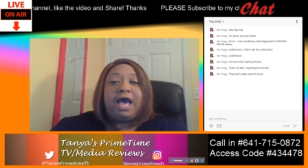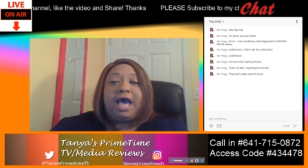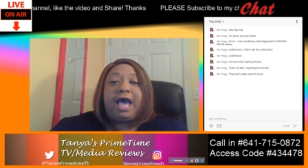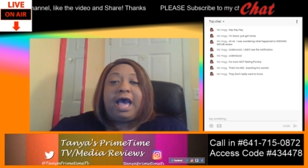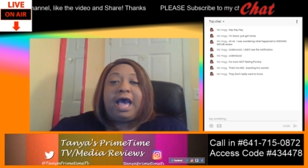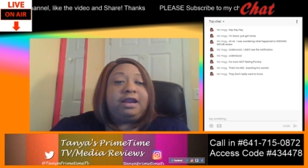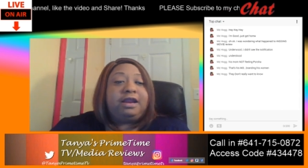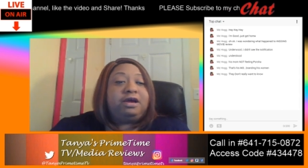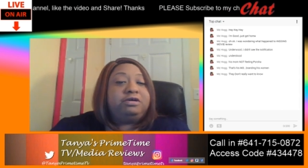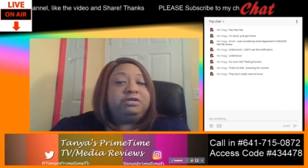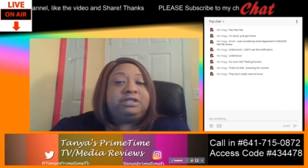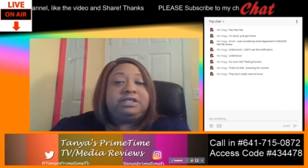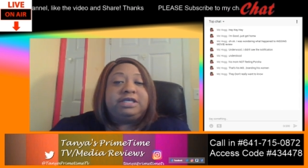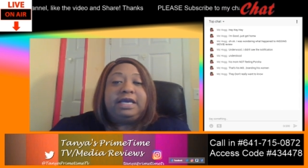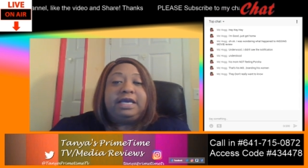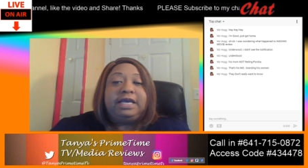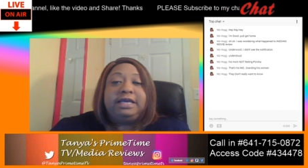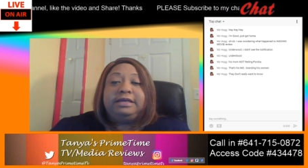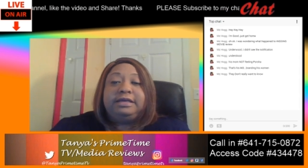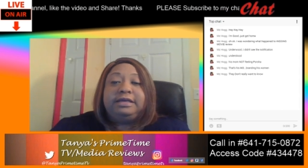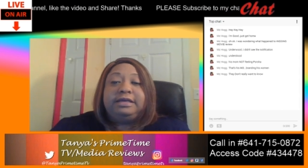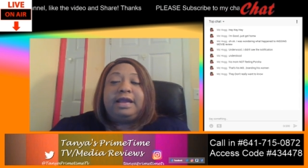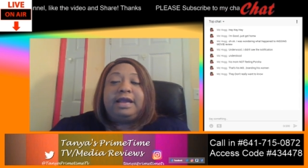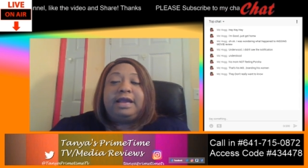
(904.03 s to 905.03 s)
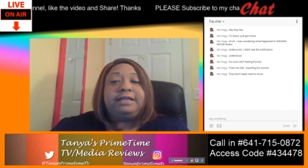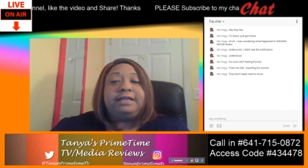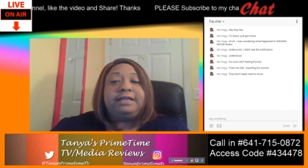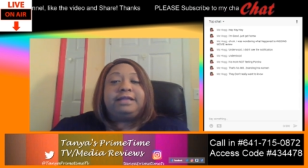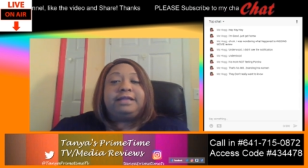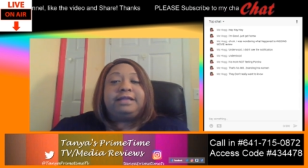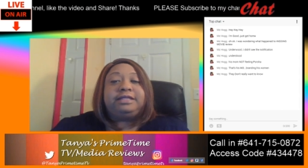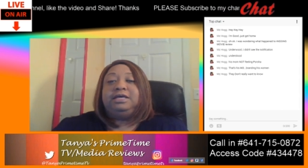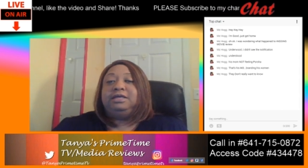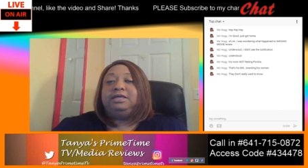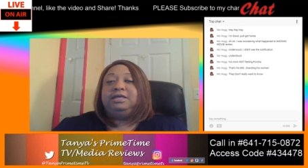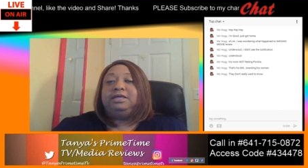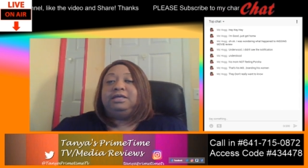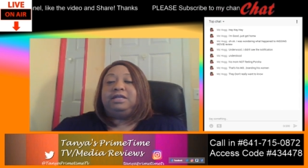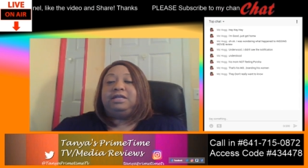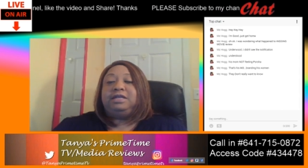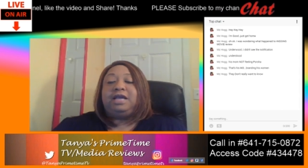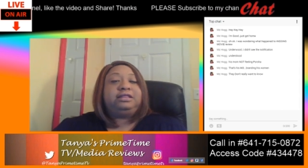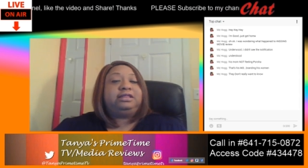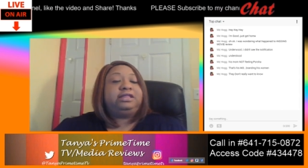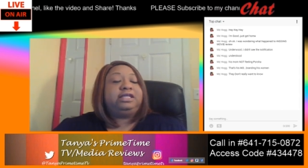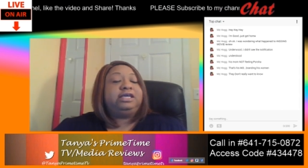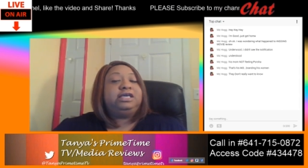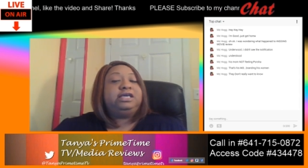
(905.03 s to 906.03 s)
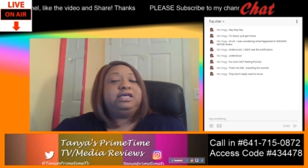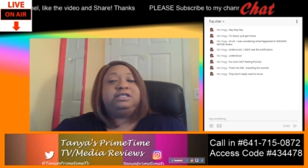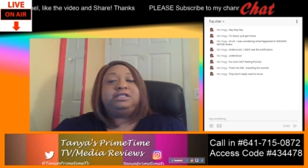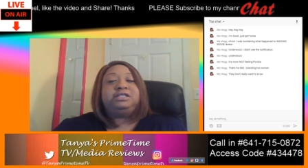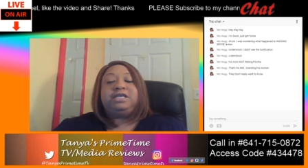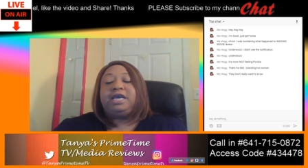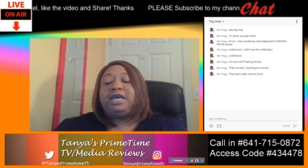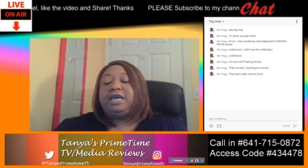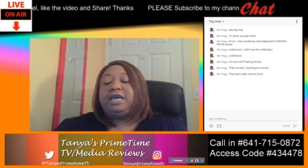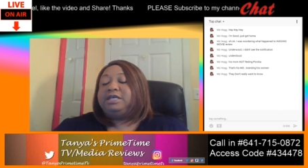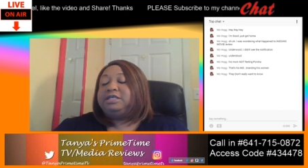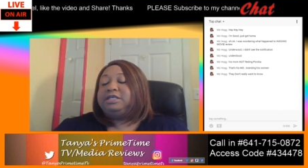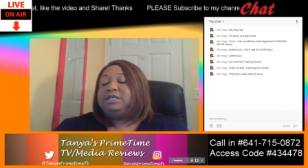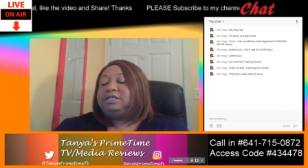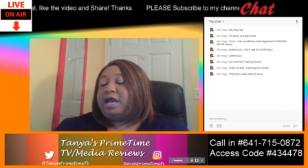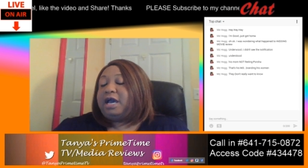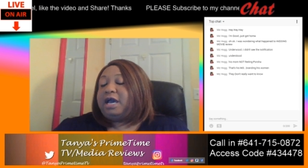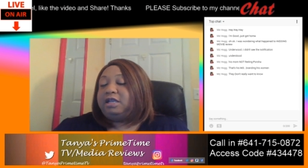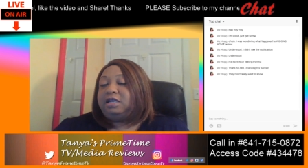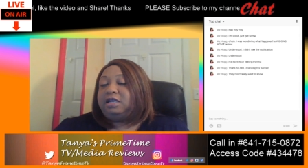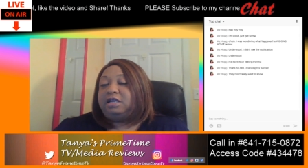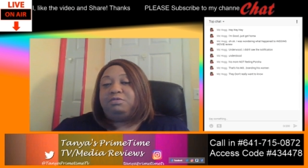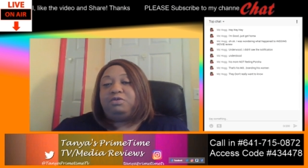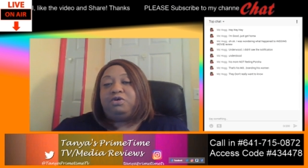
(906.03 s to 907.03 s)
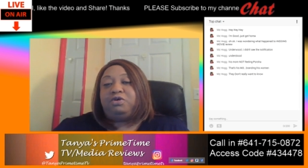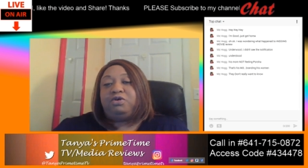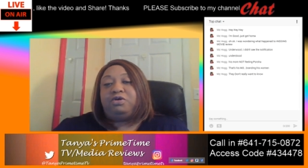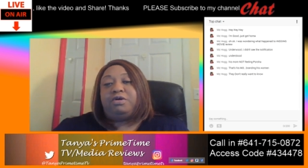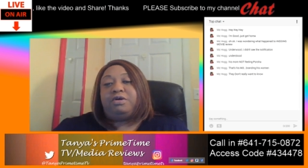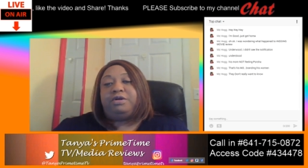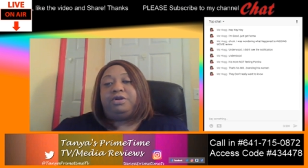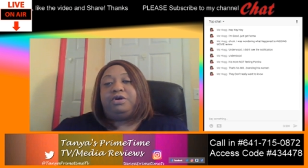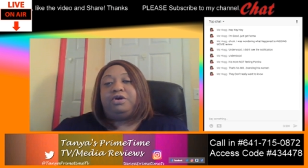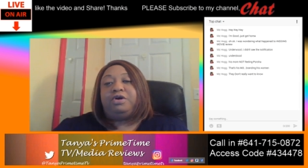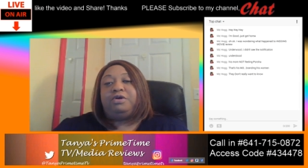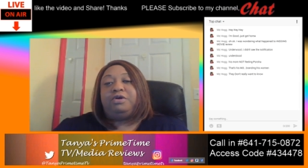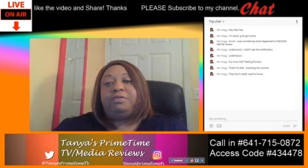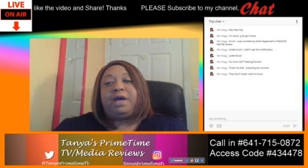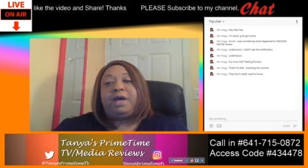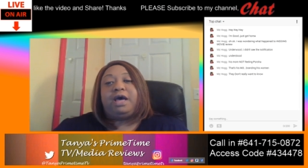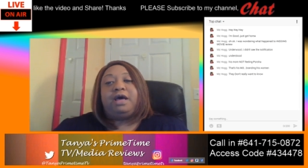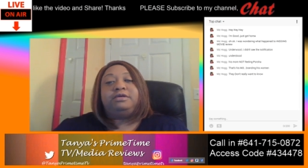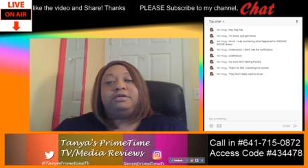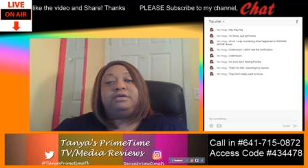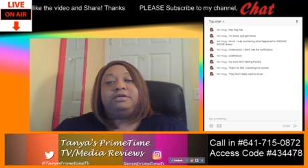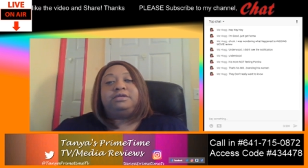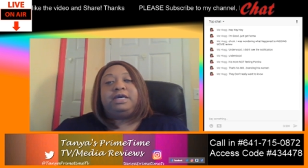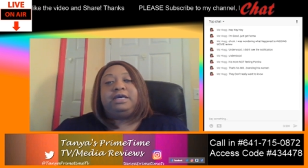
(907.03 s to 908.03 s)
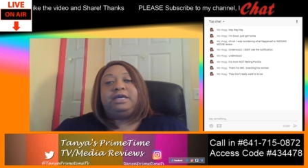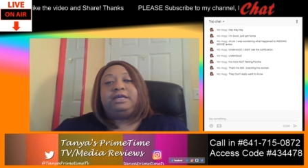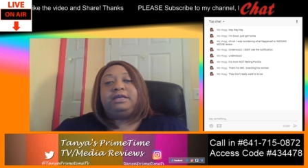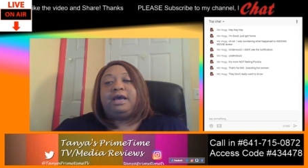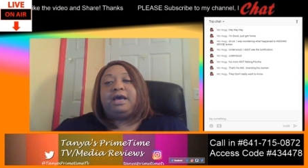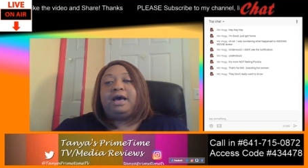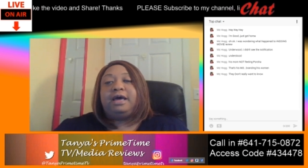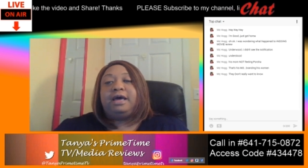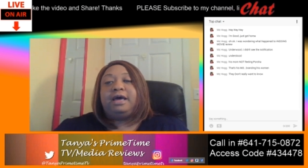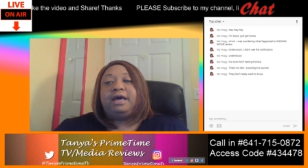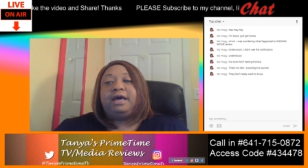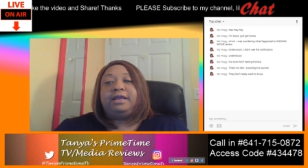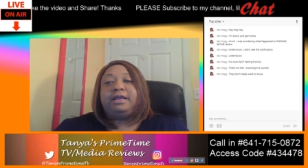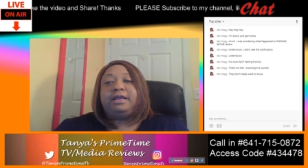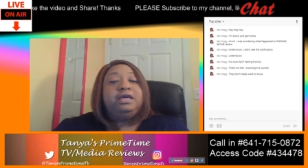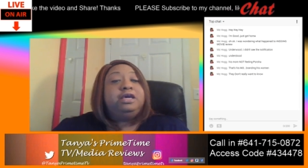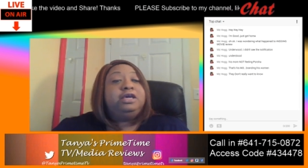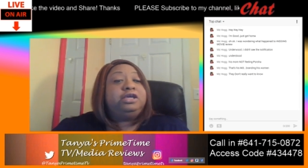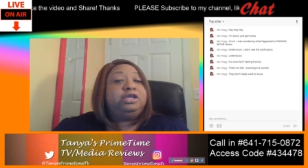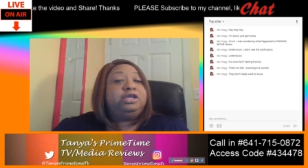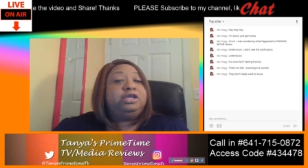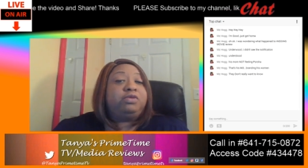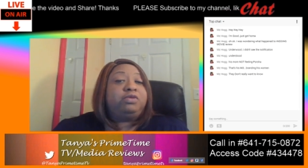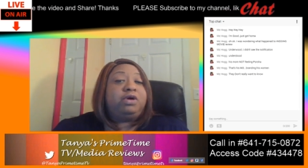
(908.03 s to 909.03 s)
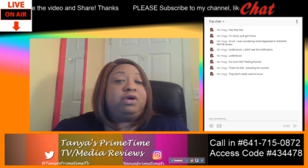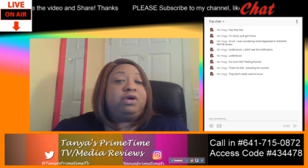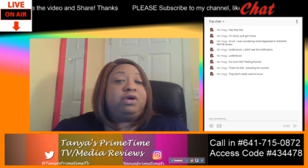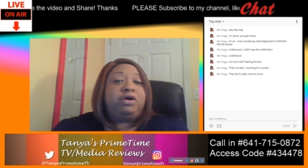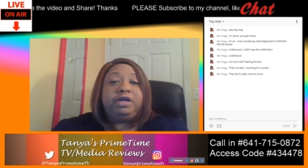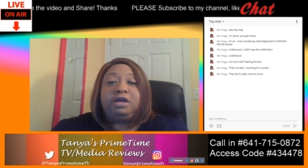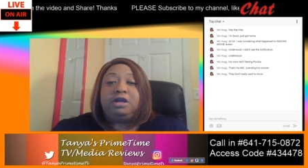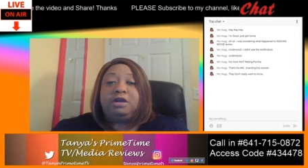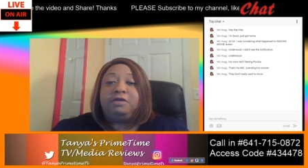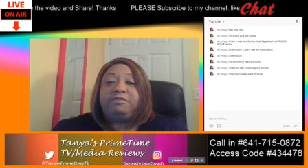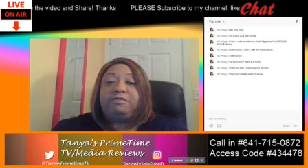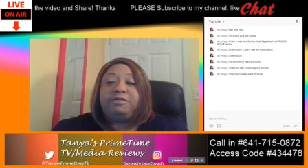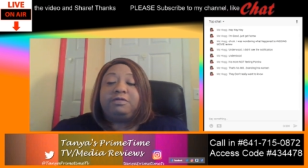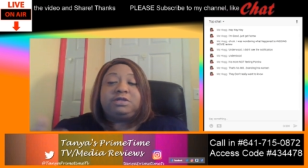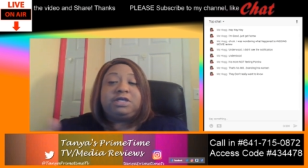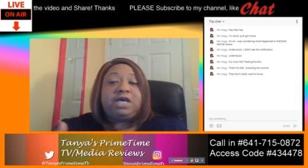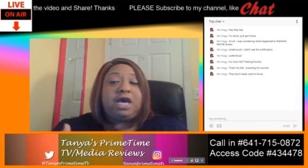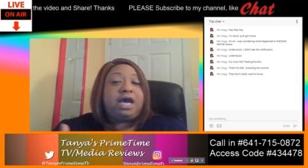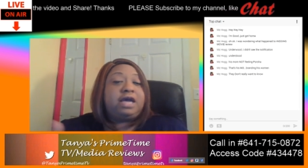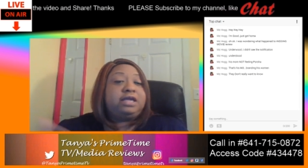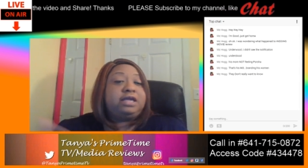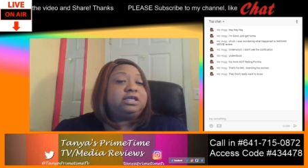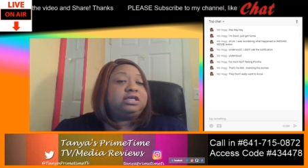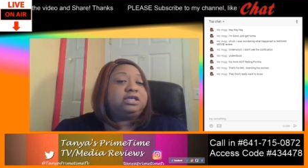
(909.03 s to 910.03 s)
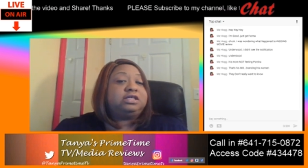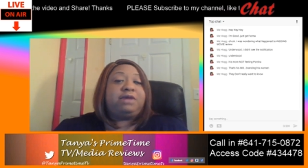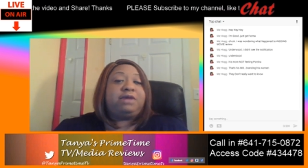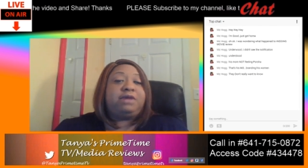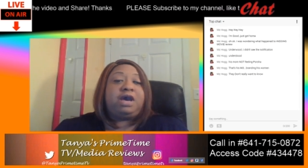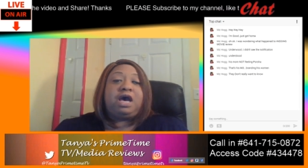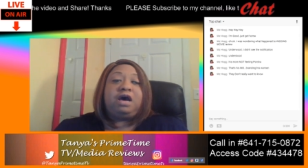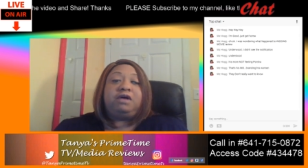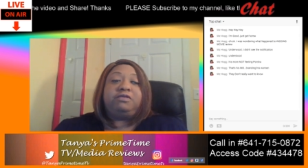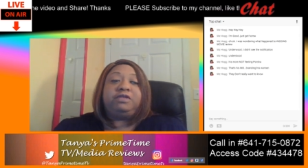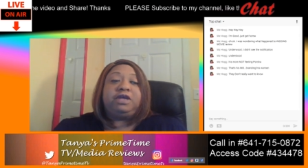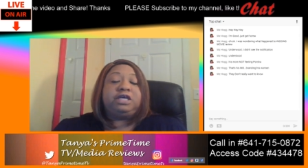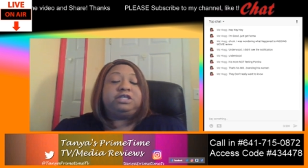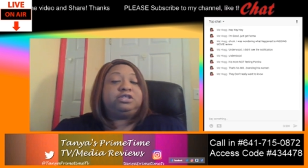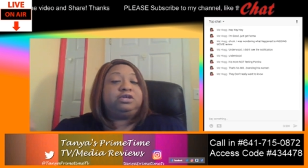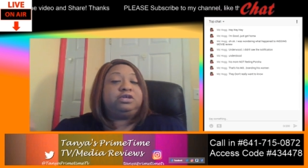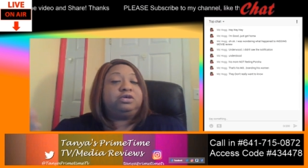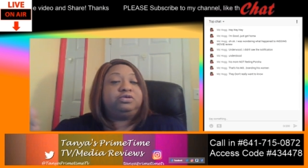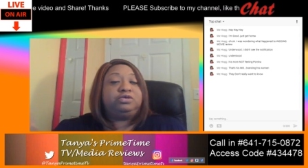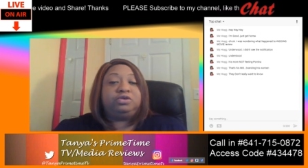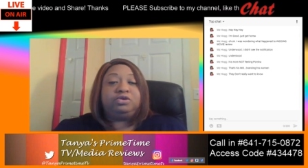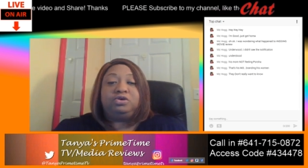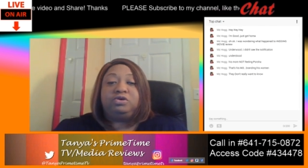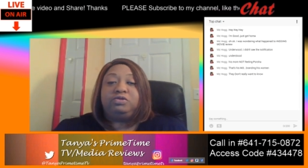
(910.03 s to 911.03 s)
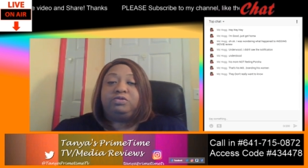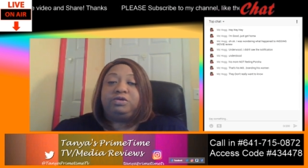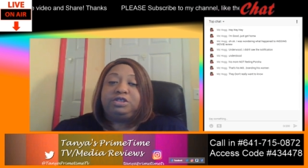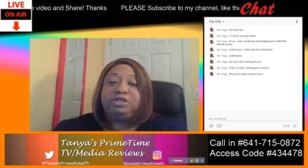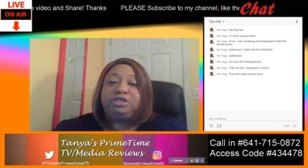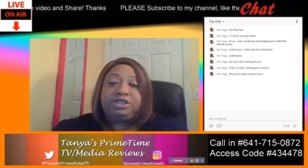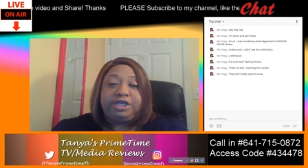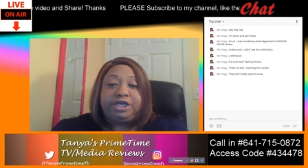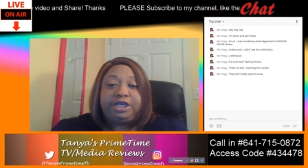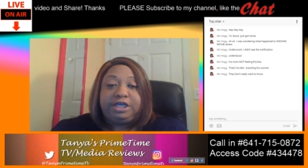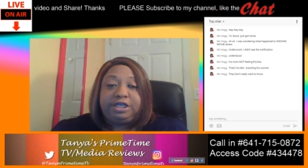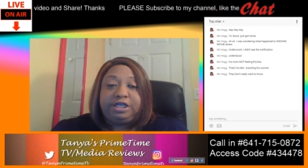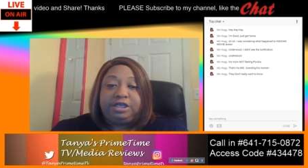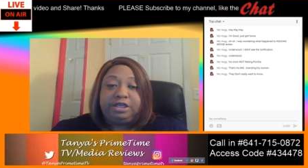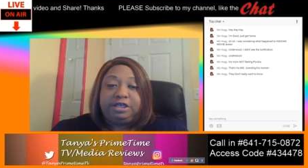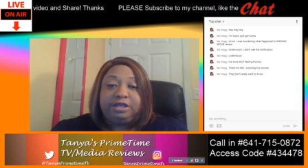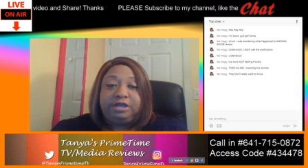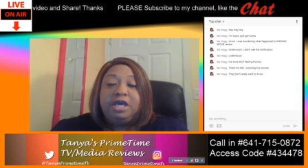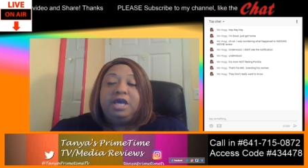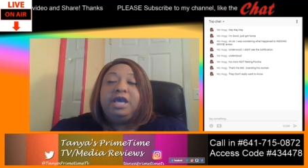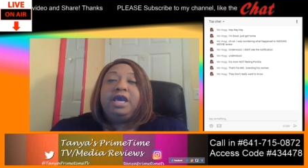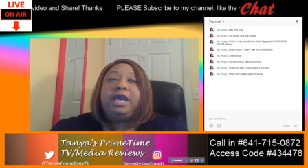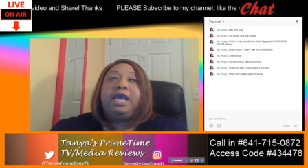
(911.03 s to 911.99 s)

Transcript: I don't say nada. Not these days. Not anymore. Nope. I don't say nada. You won't hear from Tanya's mouth that your dude was cheating.